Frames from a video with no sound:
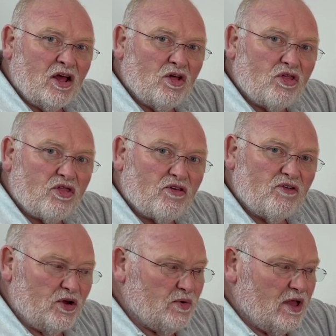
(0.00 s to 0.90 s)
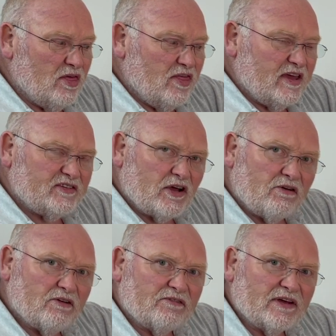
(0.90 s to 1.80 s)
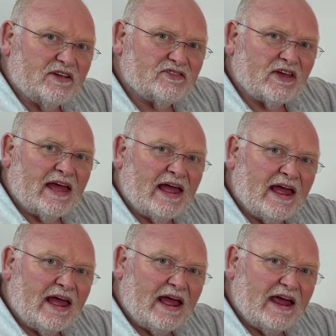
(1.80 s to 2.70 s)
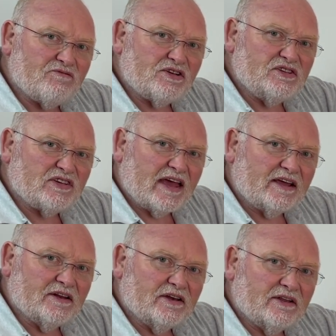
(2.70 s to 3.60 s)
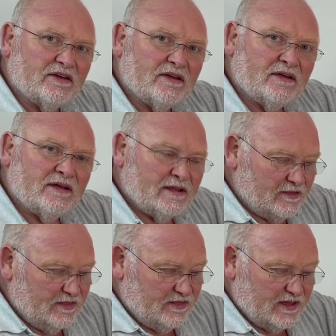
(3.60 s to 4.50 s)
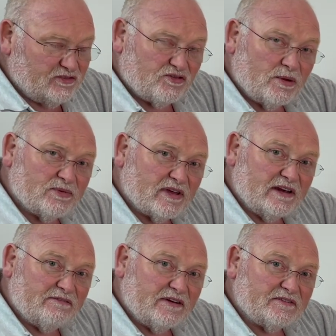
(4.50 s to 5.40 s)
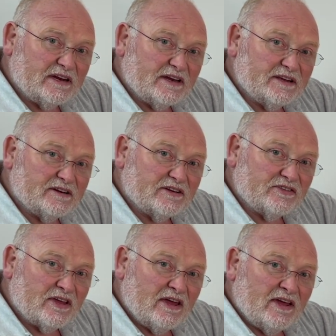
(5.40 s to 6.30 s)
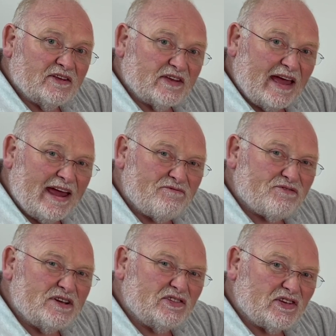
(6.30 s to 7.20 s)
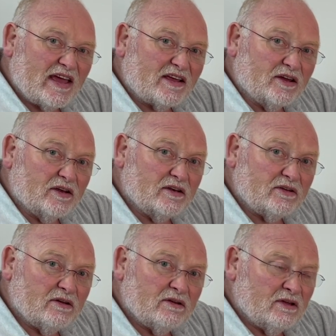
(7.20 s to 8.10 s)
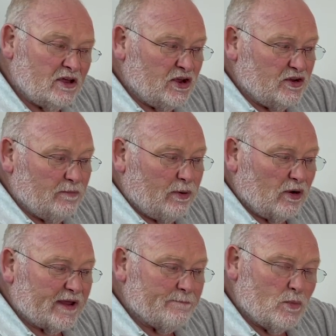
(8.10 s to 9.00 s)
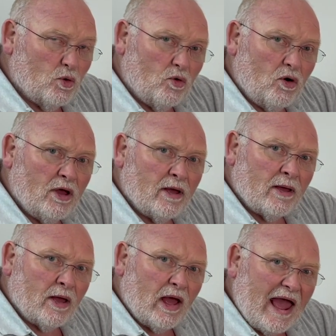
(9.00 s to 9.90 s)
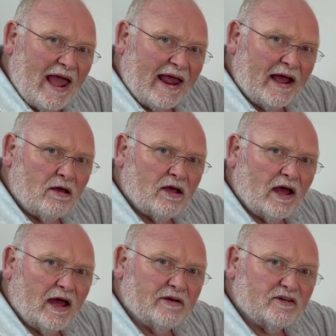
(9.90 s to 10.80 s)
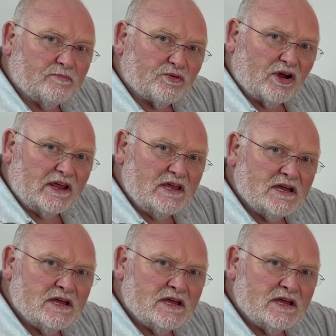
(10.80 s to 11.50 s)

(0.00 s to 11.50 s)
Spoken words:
through this orifice every second. This drum's only 50 litres, so every second you're pulling more air and debris